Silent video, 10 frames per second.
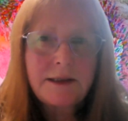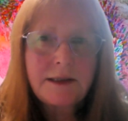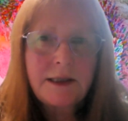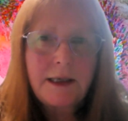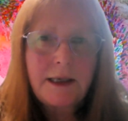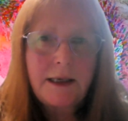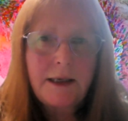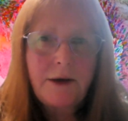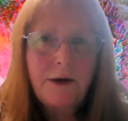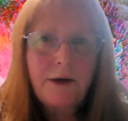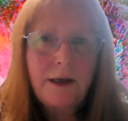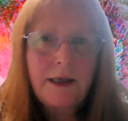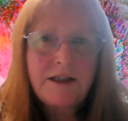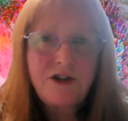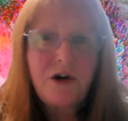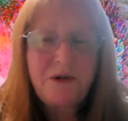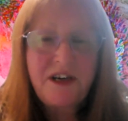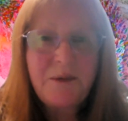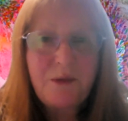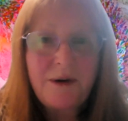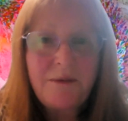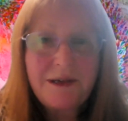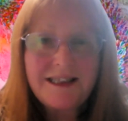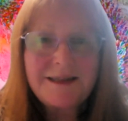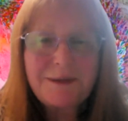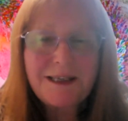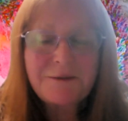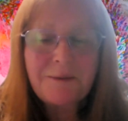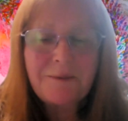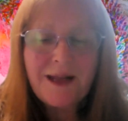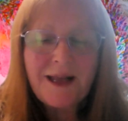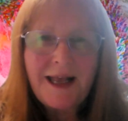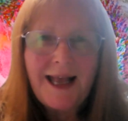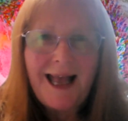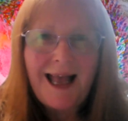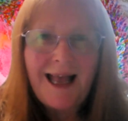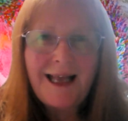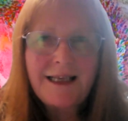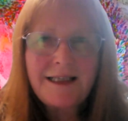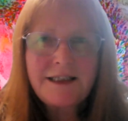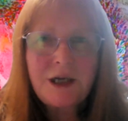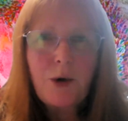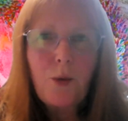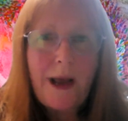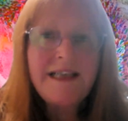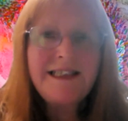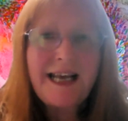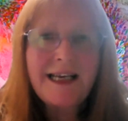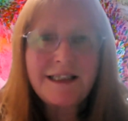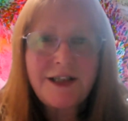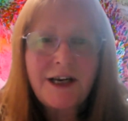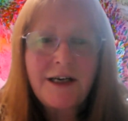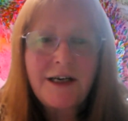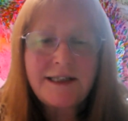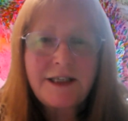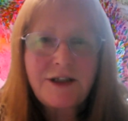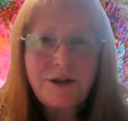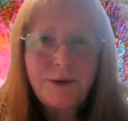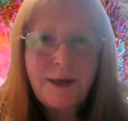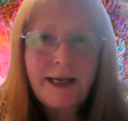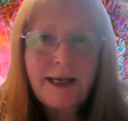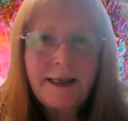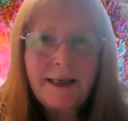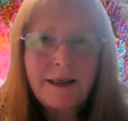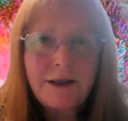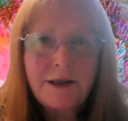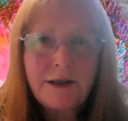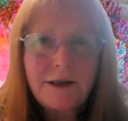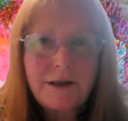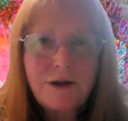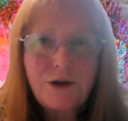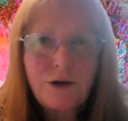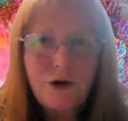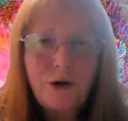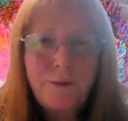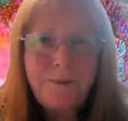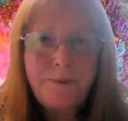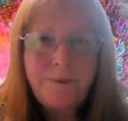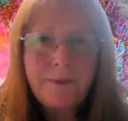Mm-hmm. It's not a brilliant one, but it's the best one. And mm-hmm. Wendy at theheartcentreuk.com.